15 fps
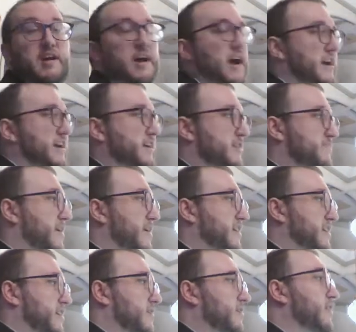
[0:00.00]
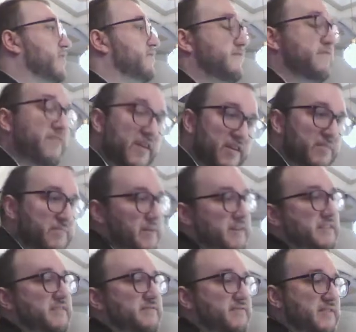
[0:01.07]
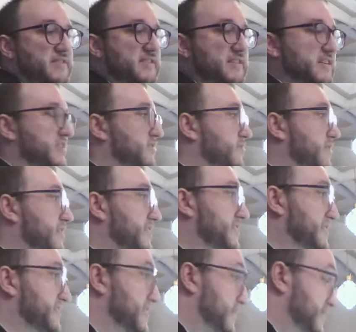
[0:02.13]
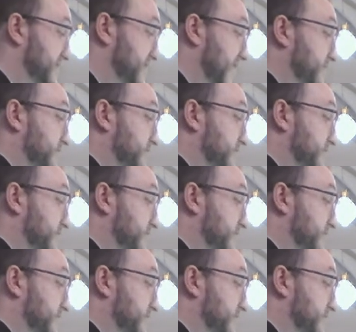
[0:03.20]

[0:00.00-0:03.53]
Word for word: I can make a very big difference in the way that this hymn